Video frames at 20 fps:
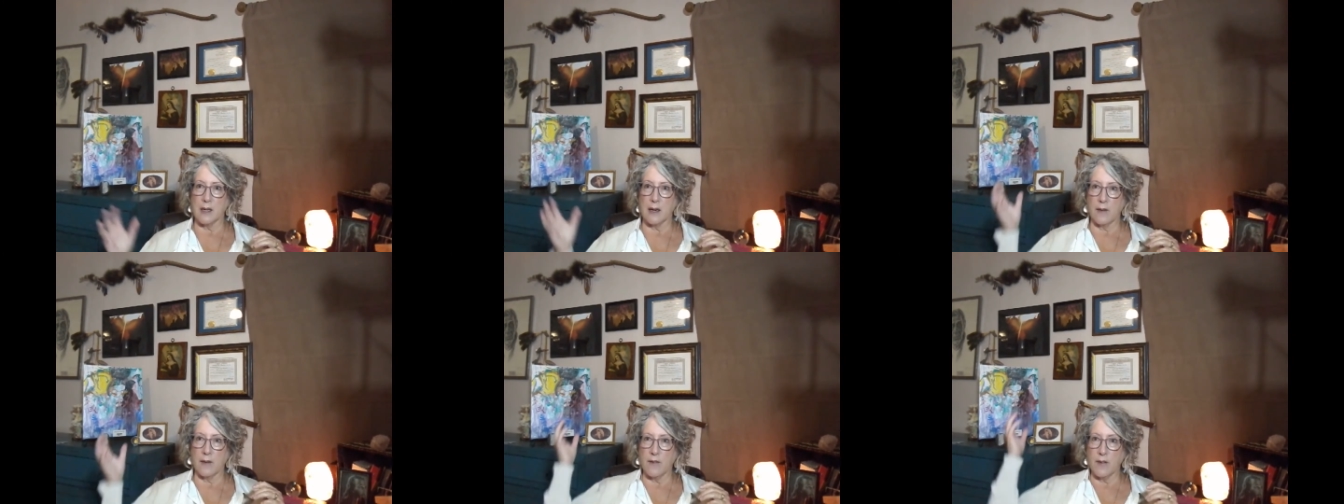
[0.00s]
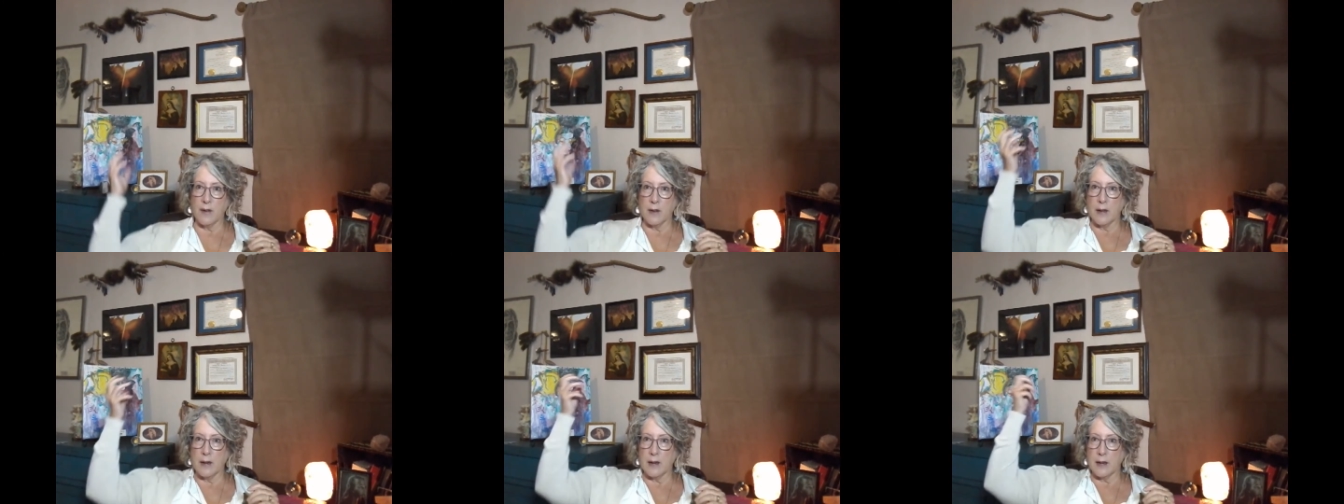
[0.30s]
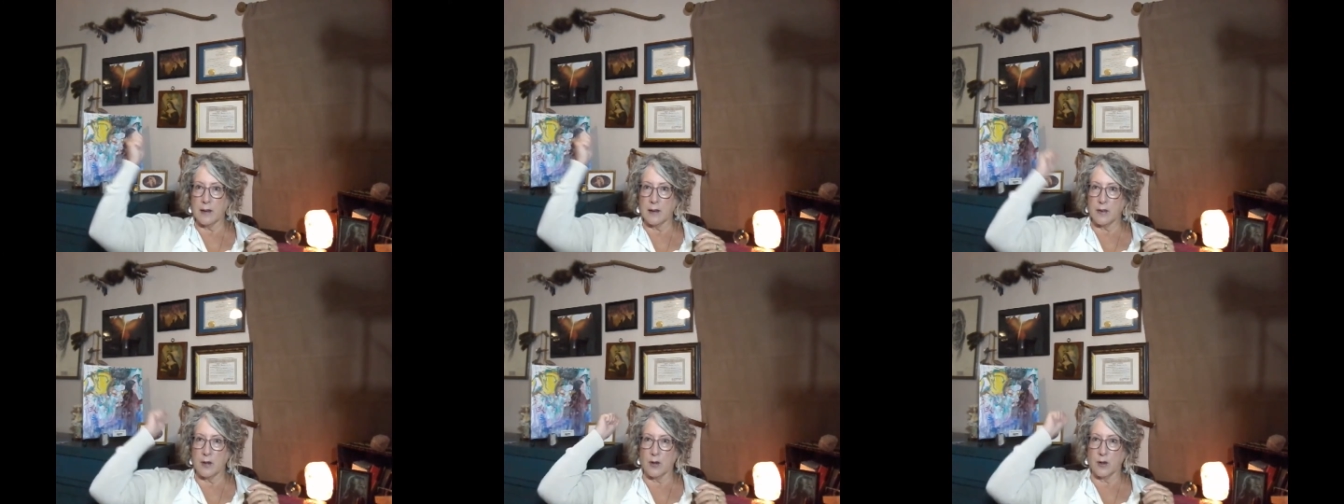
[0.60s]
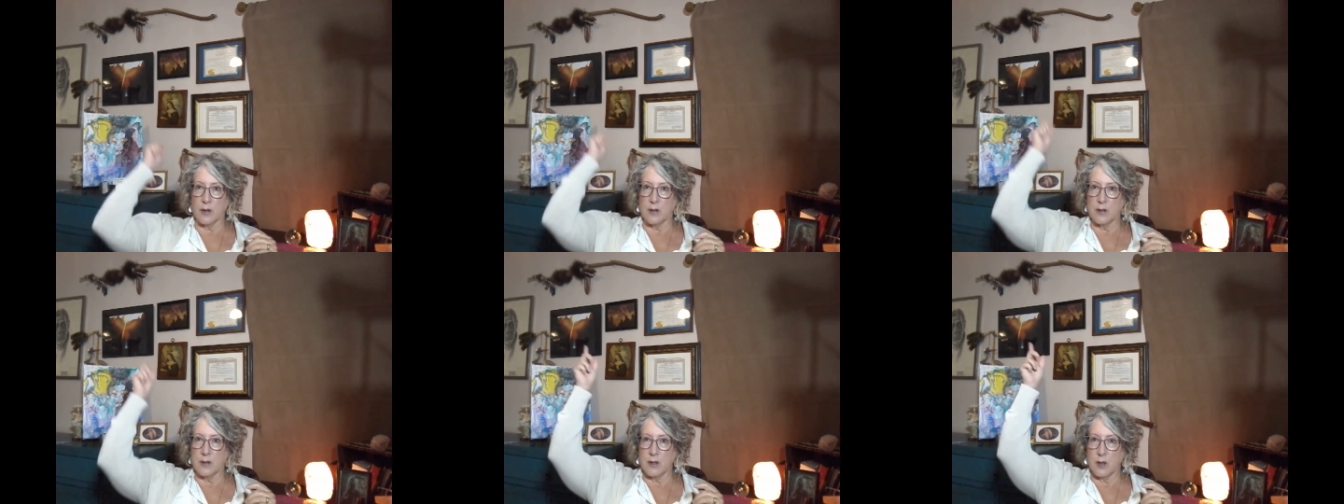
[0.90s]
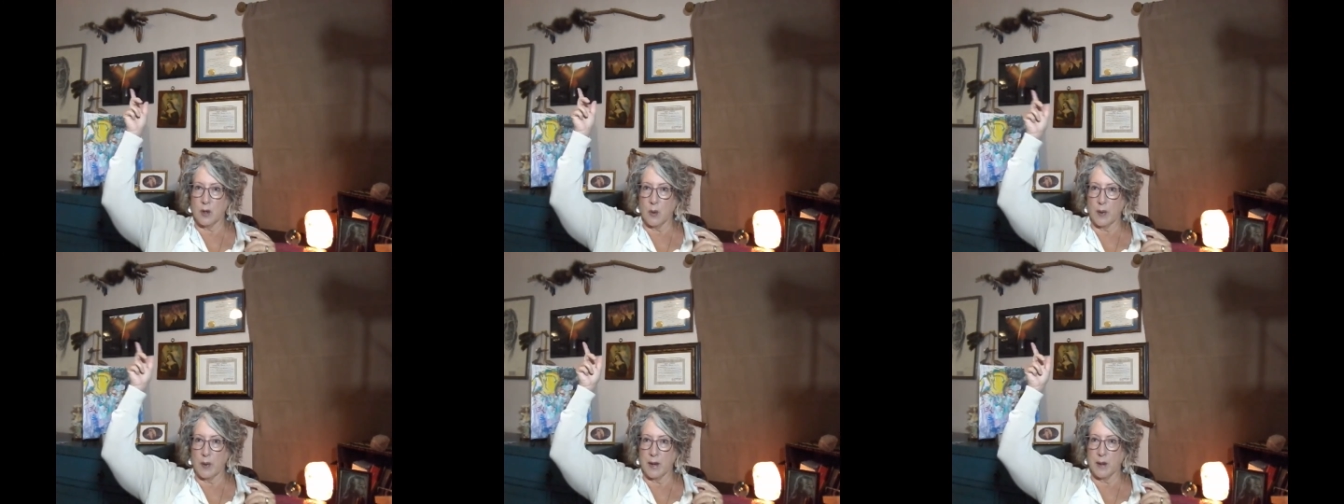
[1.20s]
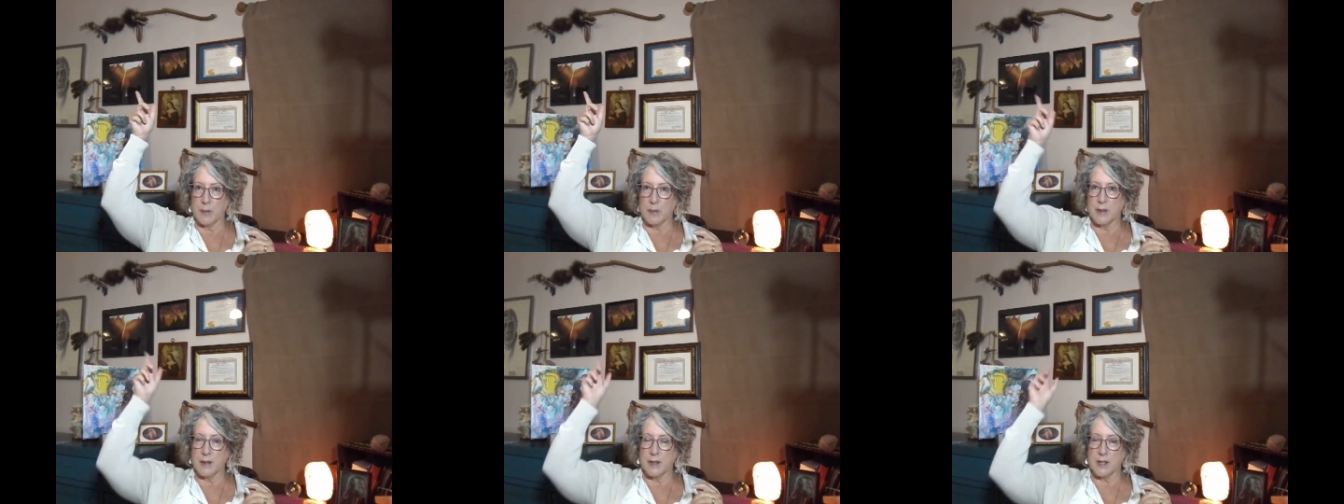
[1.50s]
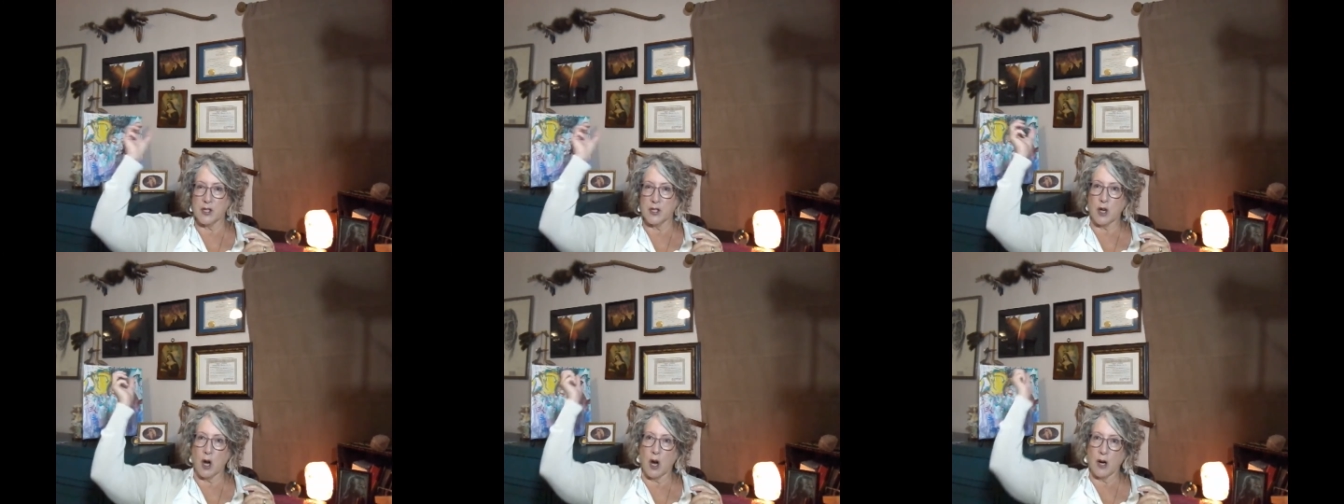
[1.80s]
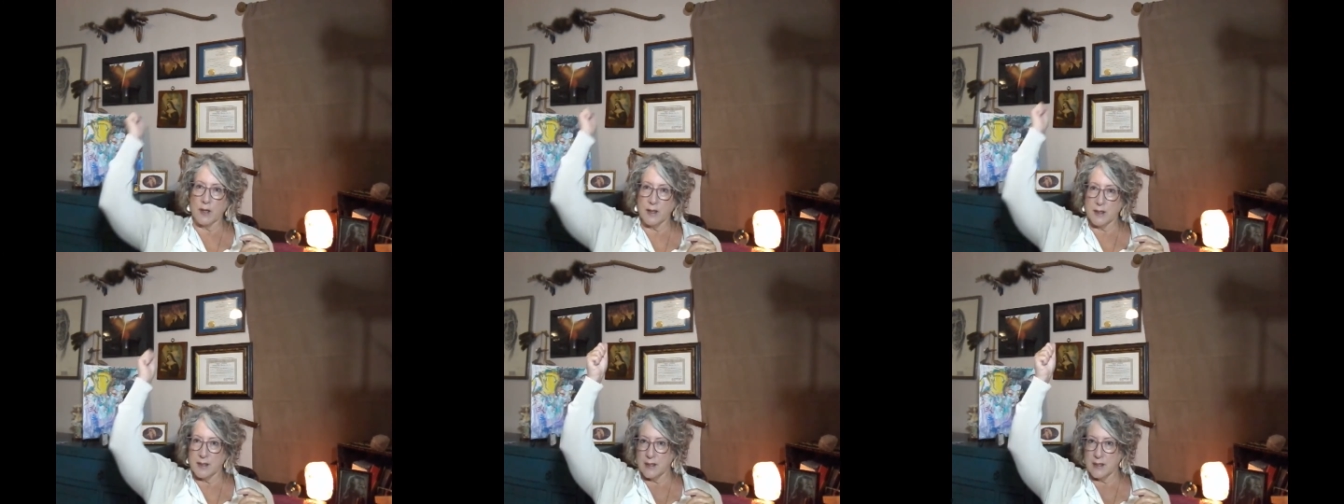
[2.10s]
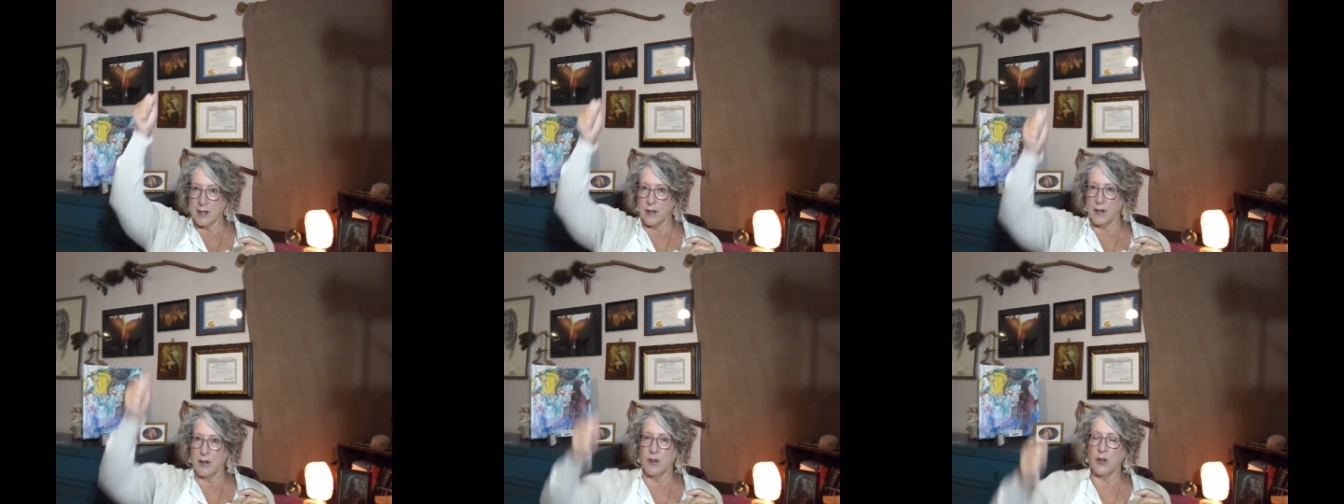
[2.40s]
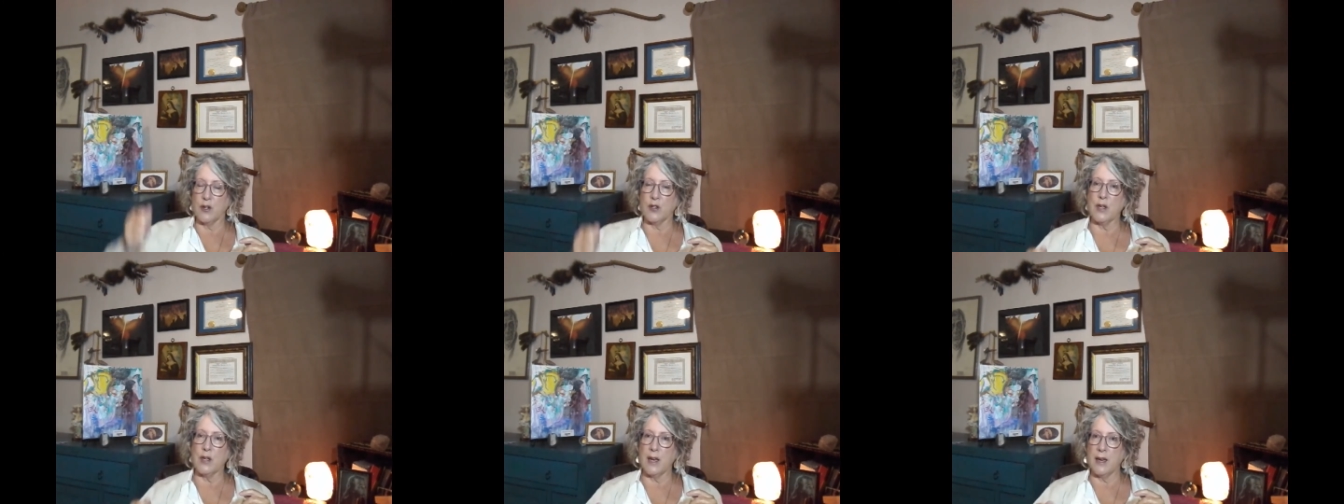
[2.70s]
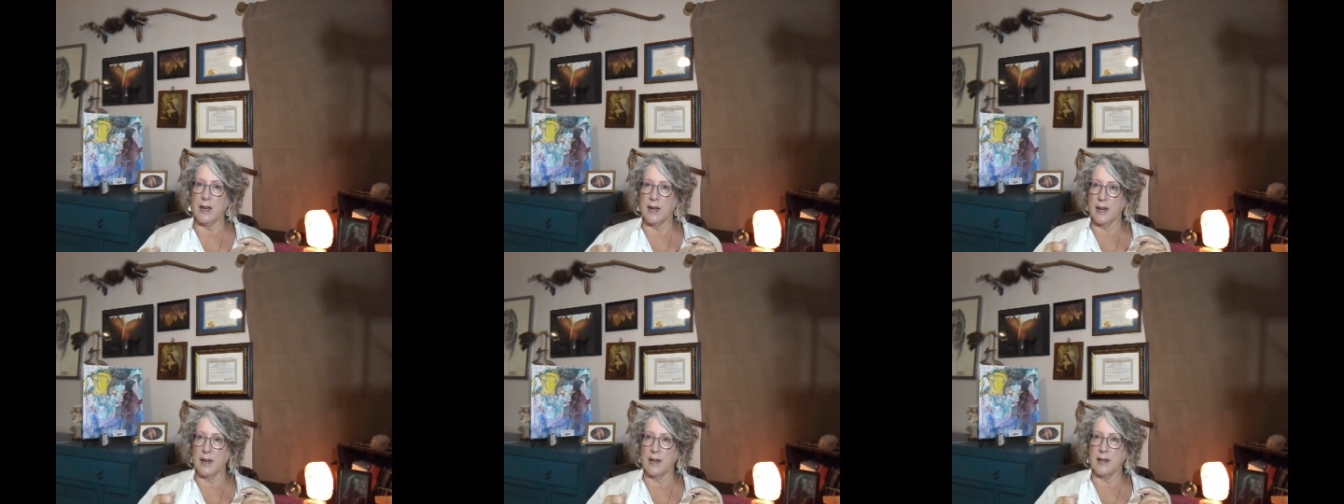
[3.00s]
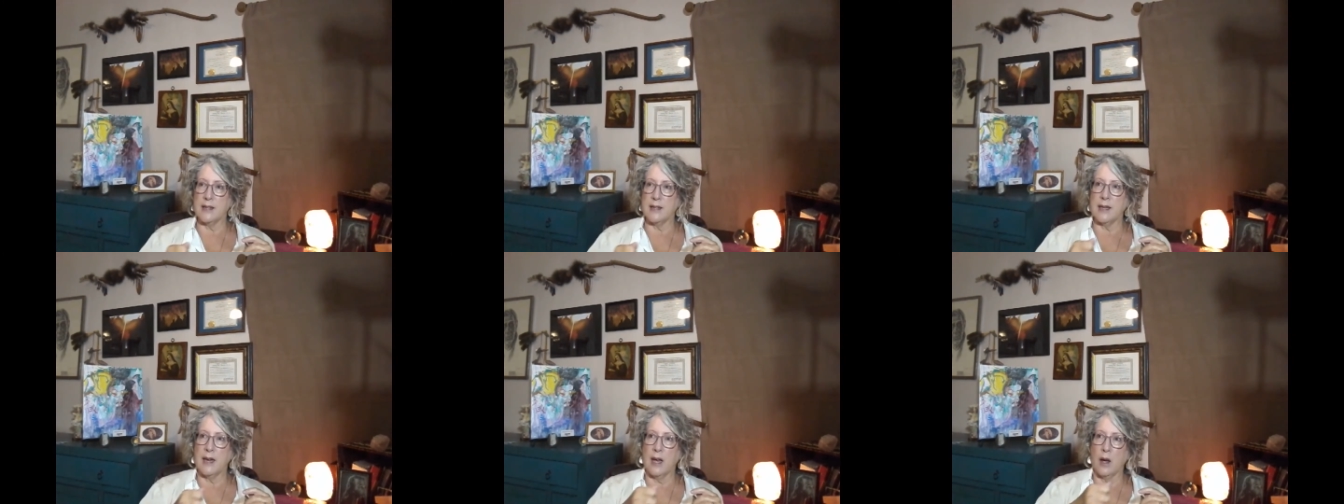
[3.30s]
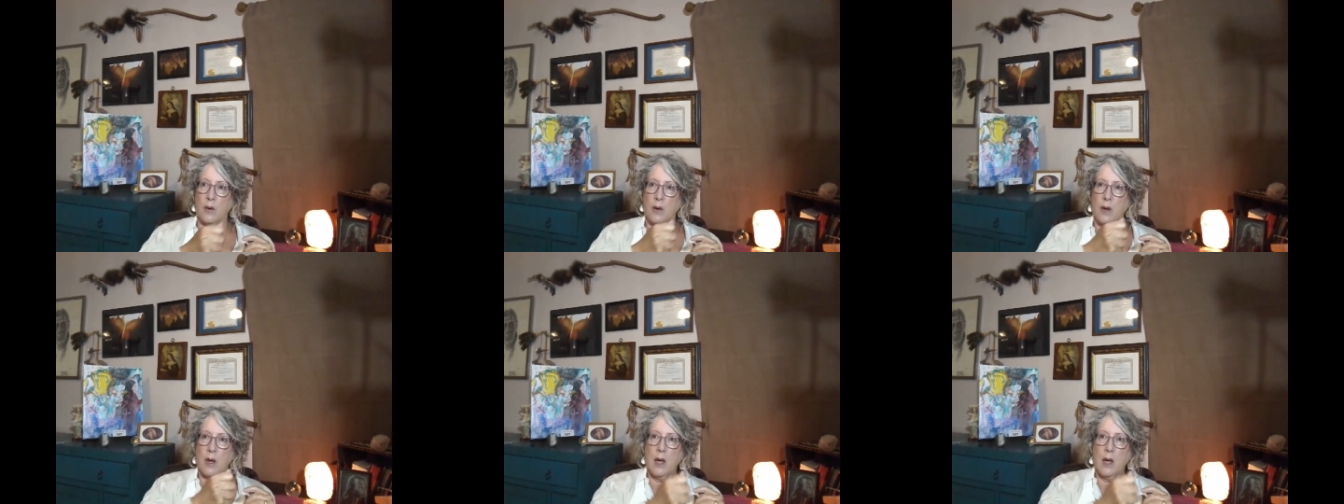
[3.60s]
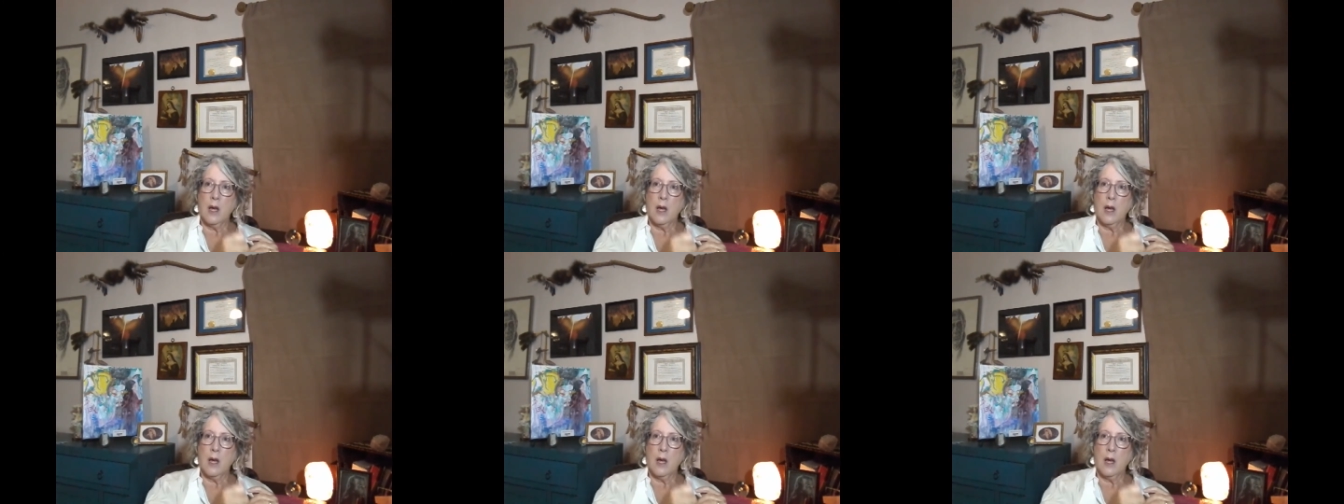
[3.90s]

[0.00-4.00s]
And I feel like they're going up to this talking stick and they're taking it down.